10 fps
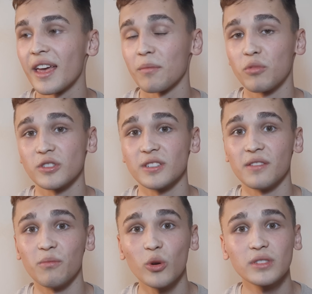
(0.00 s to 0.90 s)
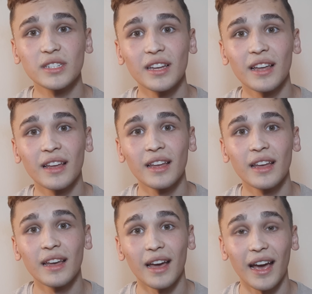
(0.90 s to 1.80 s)
and positive mood,
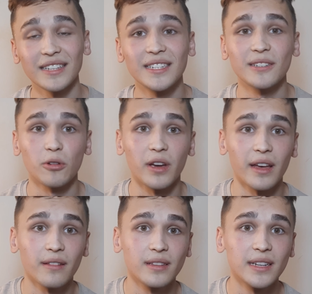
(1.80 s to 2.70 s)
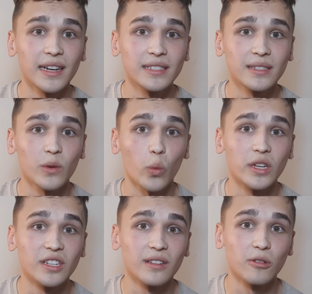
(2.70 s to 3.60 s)
I stick to a healthy diet,
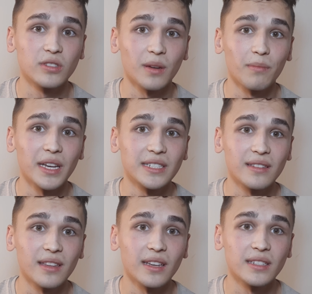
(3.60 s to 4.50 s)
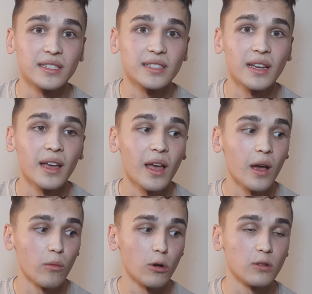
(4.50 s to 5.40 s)
which includes some basic things.
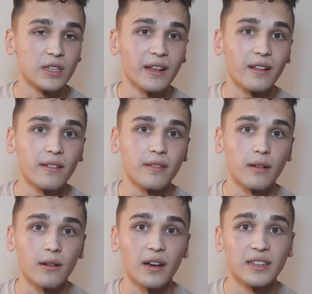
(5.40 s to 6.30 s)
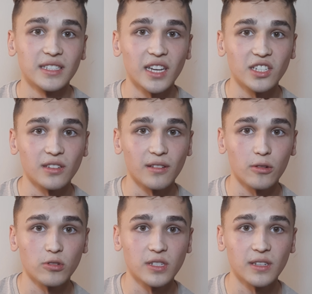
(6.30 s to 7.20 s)
World Health Organization
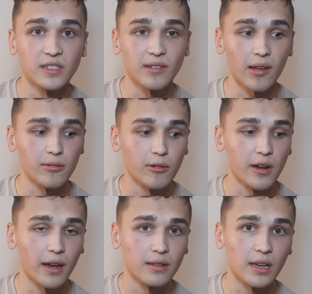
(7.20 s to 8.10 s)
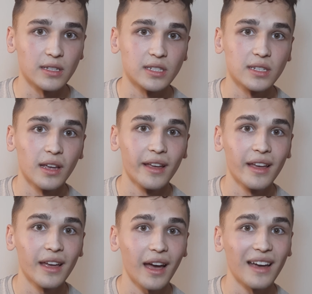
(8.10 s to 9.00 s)
includes in its dietary guidelines.
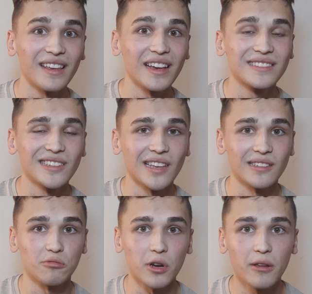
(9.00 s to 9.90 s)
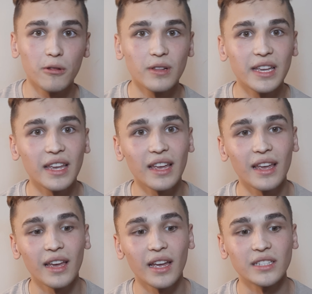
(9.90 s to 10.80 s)
I exercise regularly,
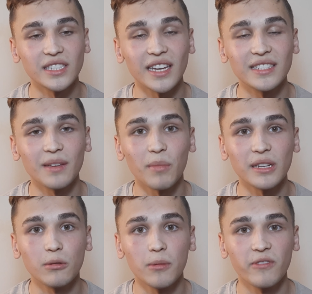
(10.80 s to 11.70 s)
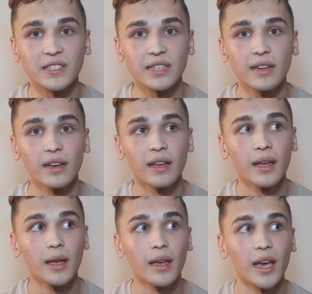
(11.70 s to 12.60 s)
chasing my dream physique,
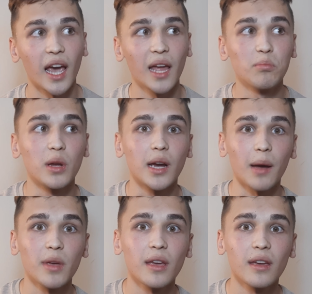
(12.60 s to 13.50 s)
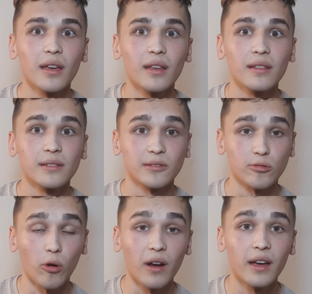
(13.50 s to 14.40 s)
and becoming
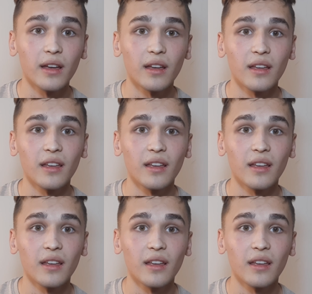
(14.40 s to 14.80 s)
stronger